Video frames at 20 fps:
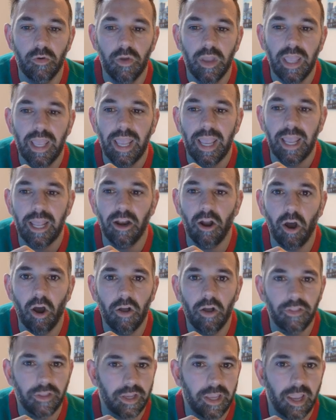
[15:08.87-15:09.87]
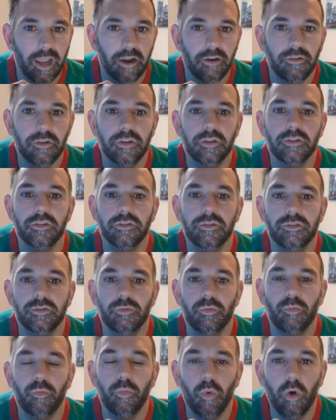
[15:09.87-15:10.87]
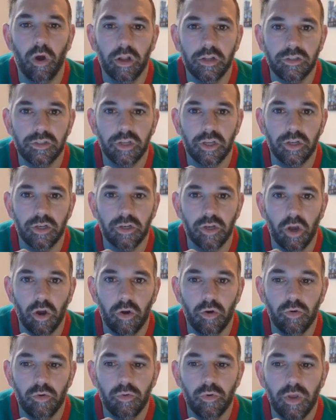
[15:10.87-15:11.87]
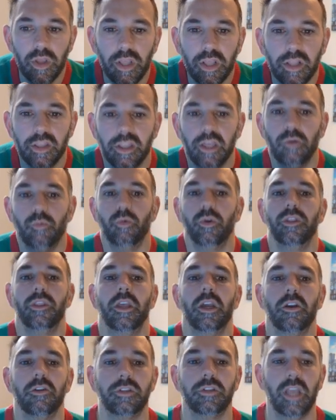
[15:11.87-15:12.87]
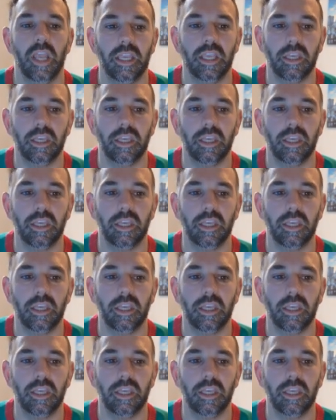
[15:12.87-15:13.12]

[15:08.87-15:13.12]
ago, and all the carriers want to know that when they're